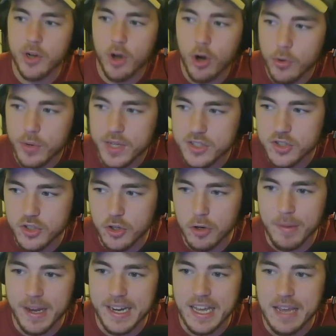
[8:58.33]
already stole
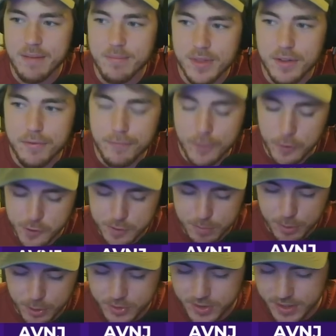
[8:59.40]
my name. The first person